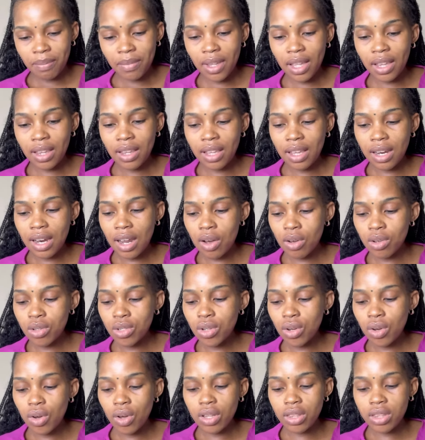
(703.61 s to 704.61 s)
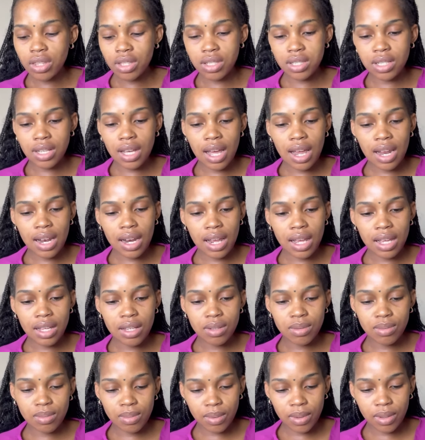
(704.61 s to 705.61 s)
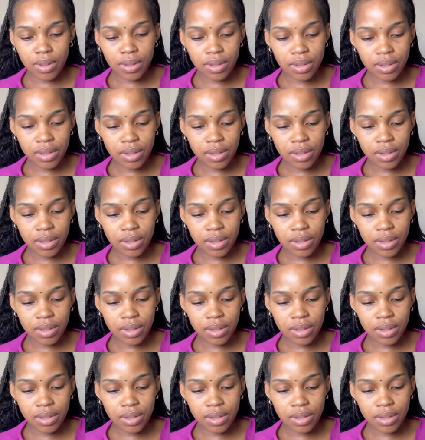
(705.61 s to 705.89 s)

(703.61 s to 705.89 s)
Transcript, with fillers: and then i also got this color as well